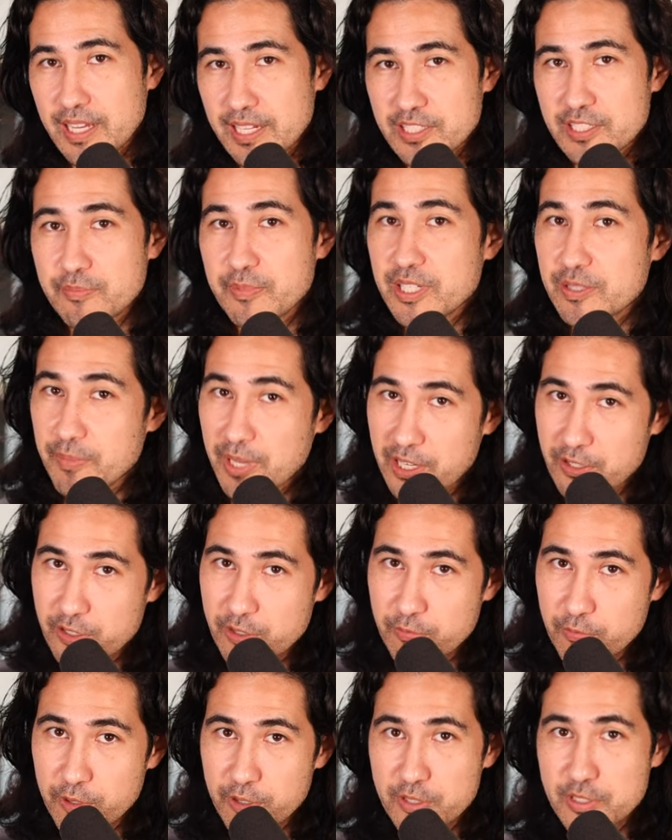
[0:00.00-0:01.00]
And to make
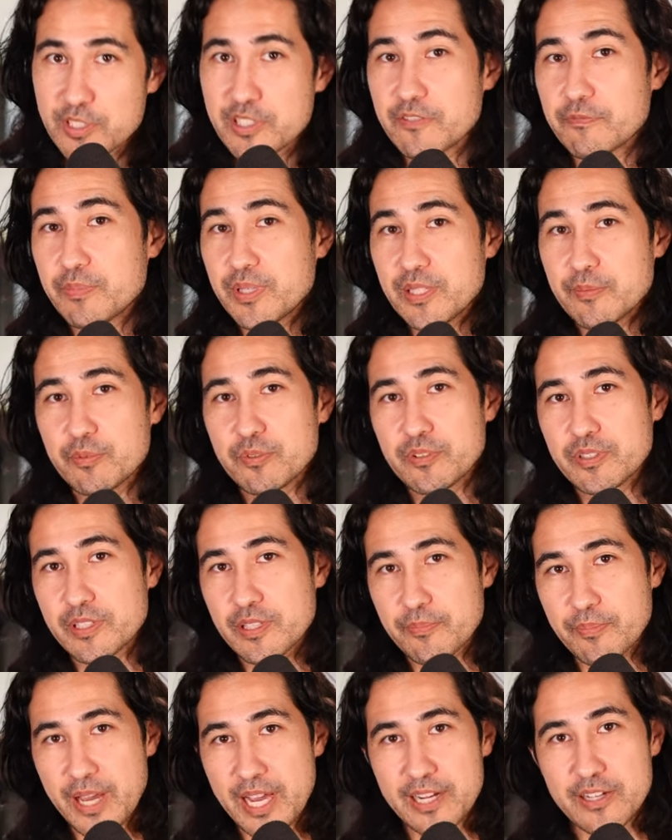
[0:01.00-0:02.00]
matters worse, if people in
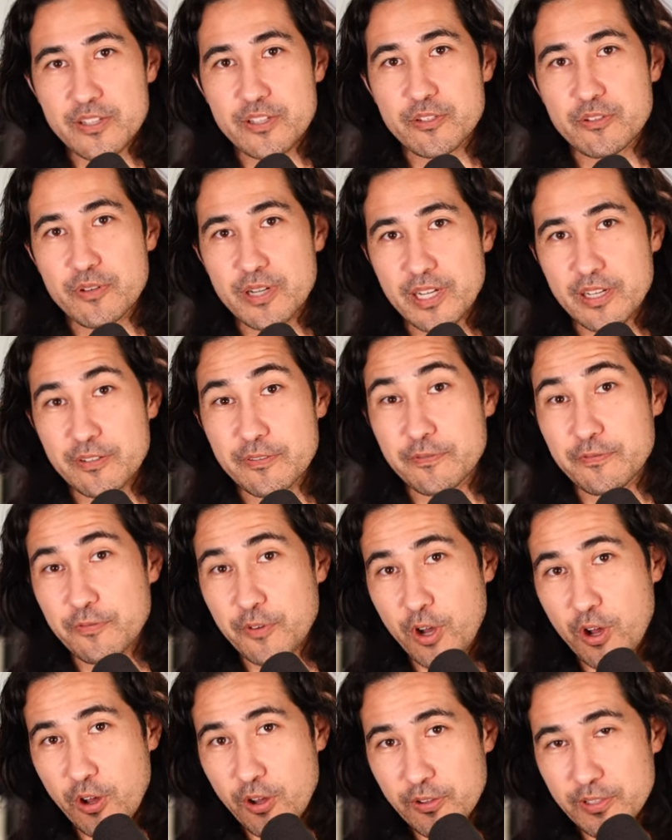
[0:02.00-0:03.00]
the back of the crowd
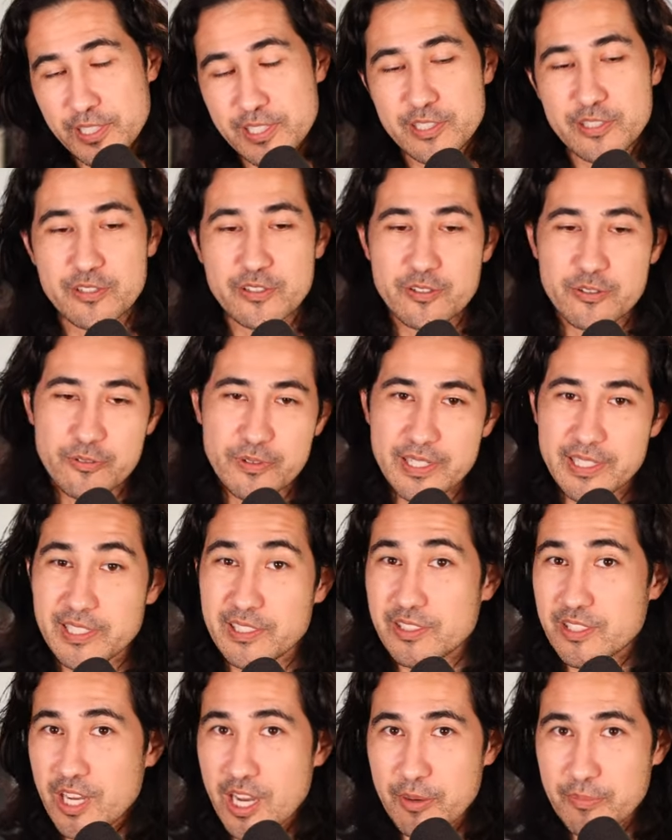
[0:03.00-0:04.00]
fall, this can create a
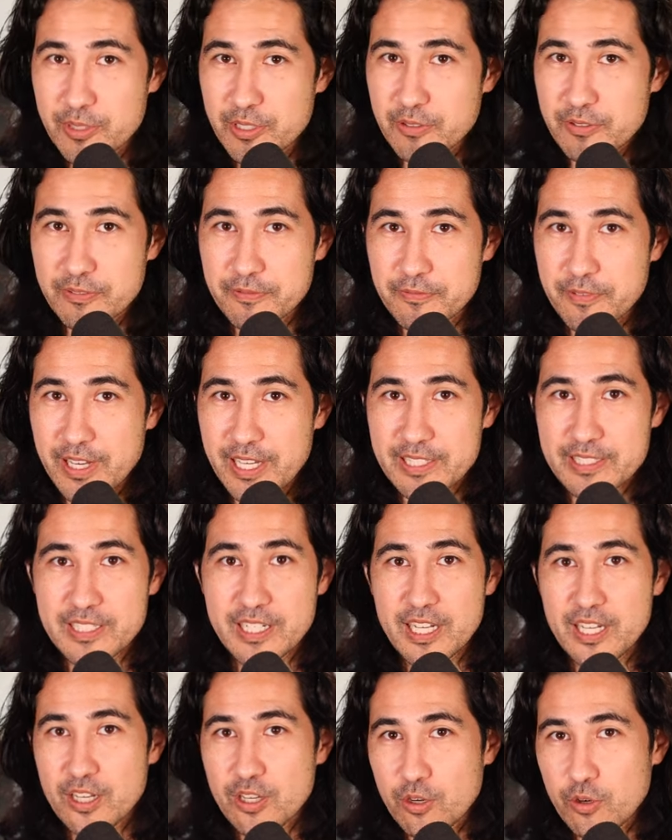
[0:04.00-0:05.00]
domino effect,
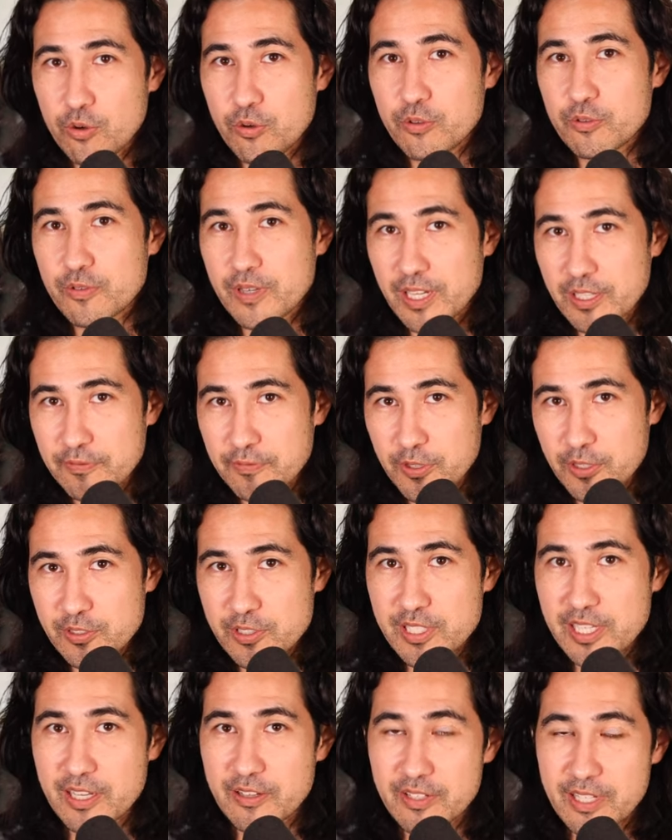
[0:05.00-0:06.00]
whole crowd
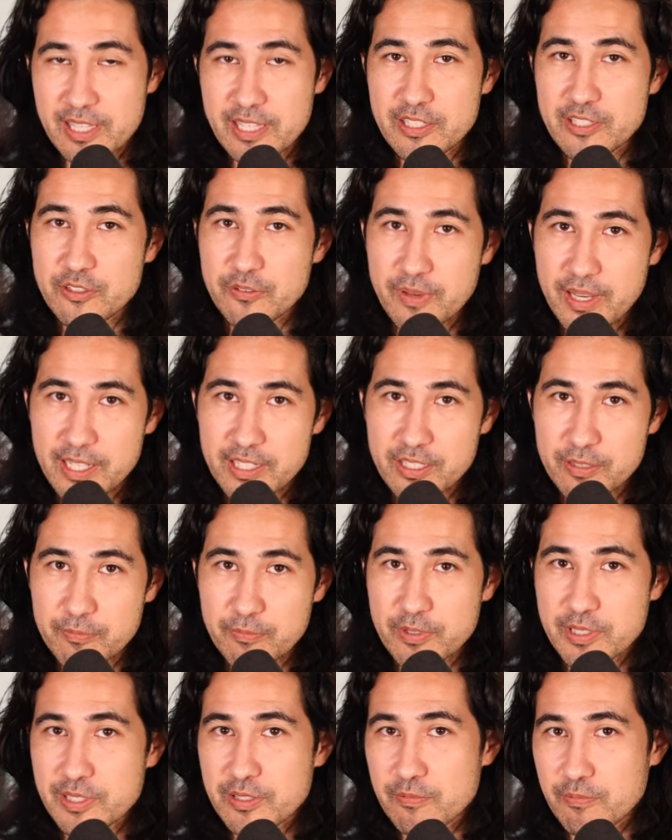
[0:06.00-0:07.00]
falls down, and then you end up
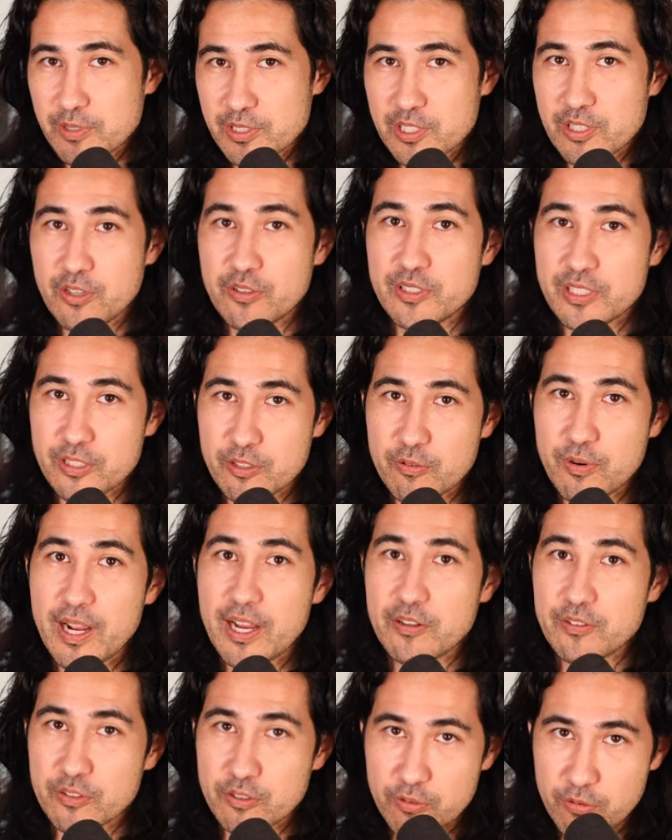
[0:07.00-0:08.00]
with what's called a
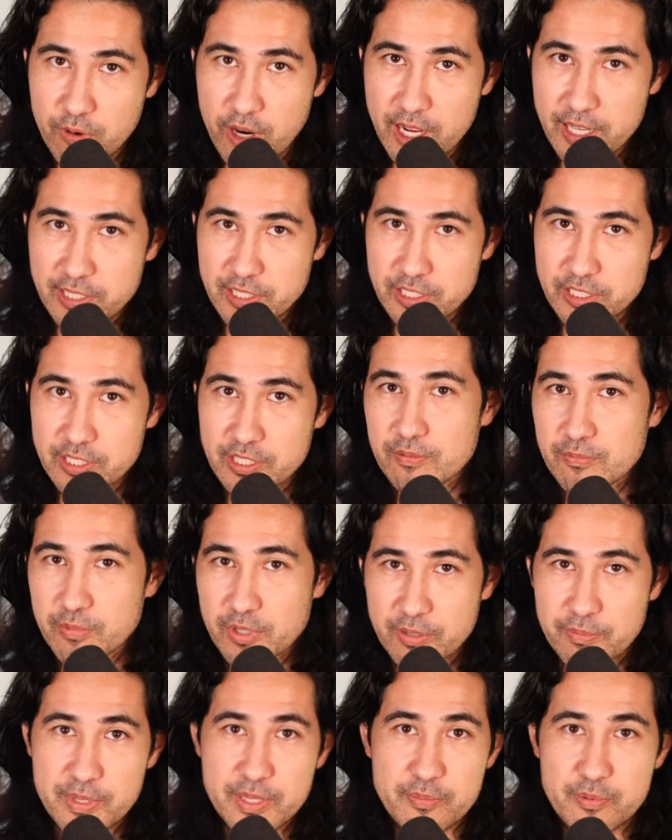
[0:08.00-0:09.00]
crowd crush,
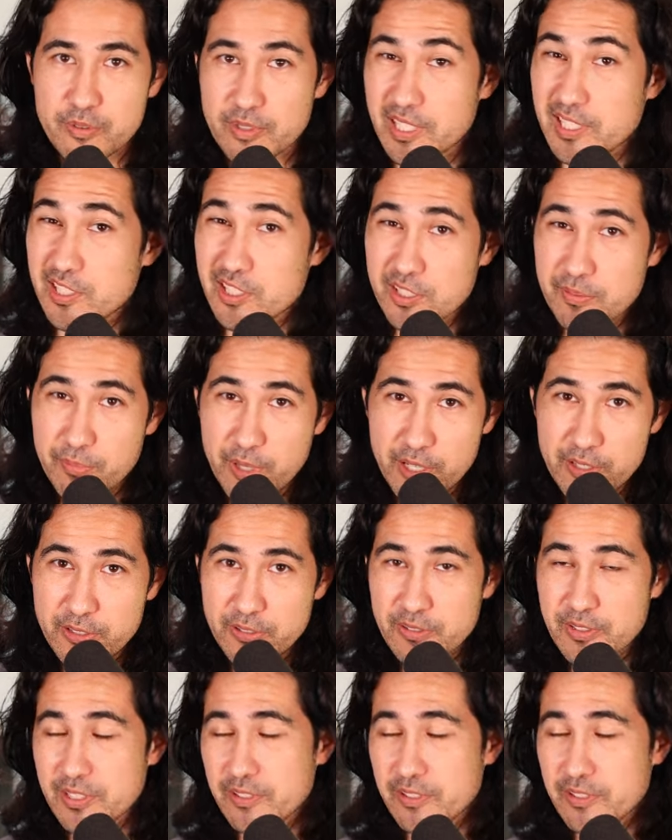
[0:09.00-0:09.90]
where people get smothered.